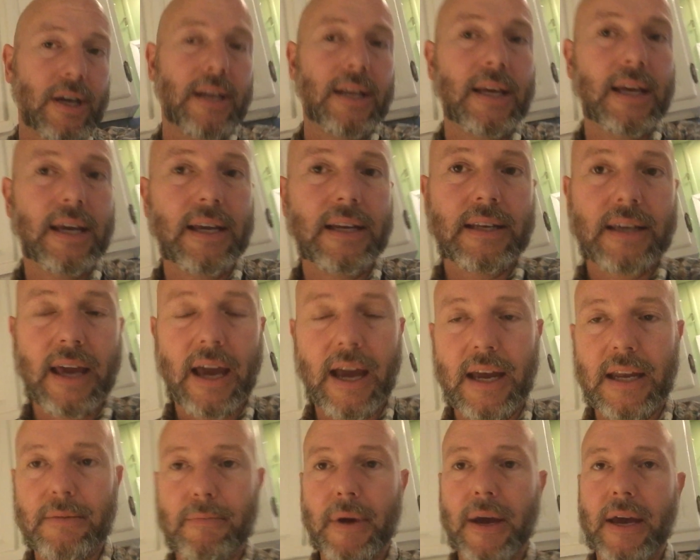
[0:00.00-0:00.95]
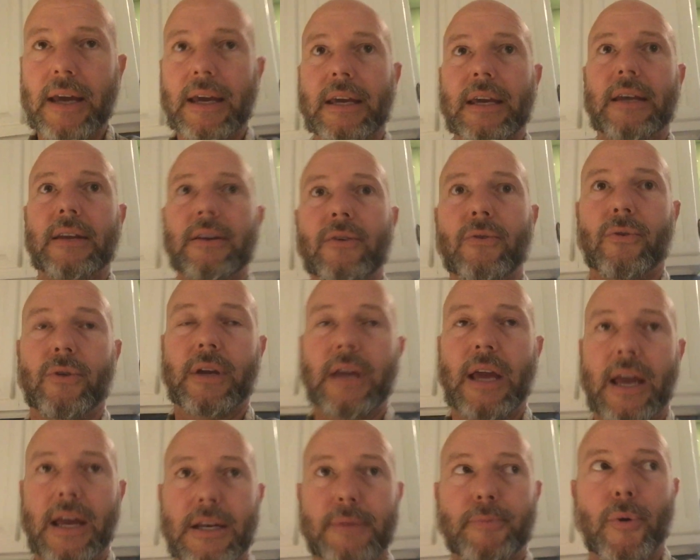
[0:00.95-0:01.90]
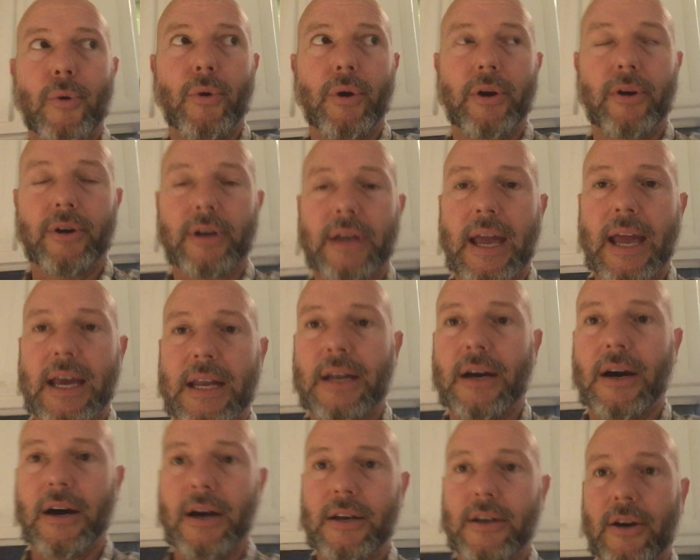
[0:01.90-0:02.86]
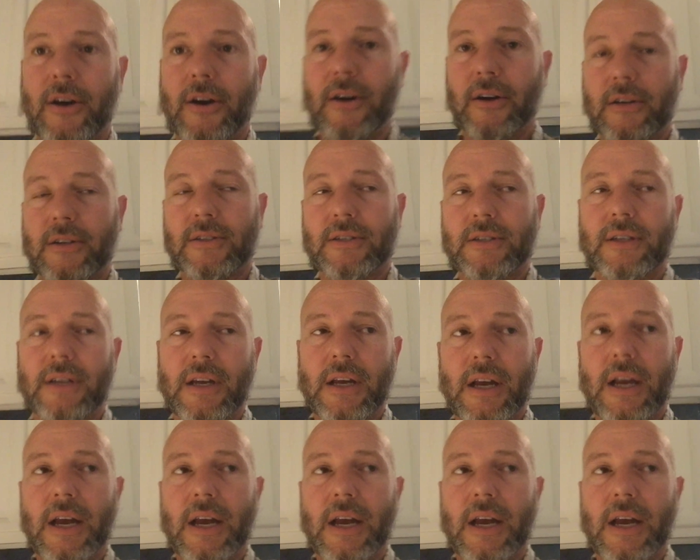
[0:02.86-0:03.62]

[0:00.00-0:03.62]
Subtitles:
and eat canned bacon or canned poi or canned hot dogs,